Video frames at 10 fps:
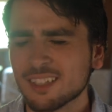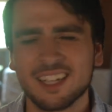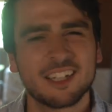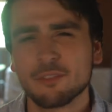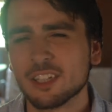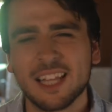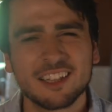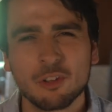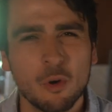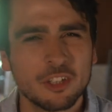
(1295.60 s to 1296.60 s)
I don't even
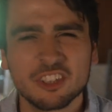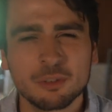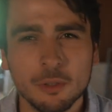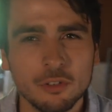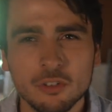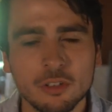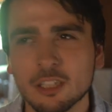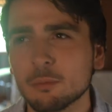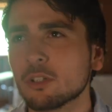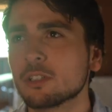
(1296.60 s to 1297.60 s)
like the word spiritual
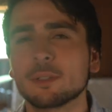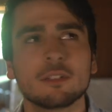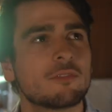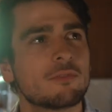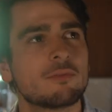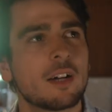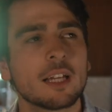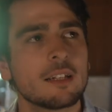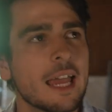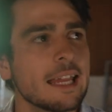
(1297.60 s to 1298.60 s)
anymore. It's been
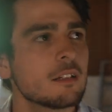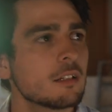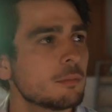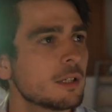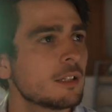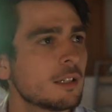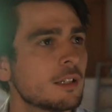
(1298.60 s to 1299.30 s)
fucking tainted, but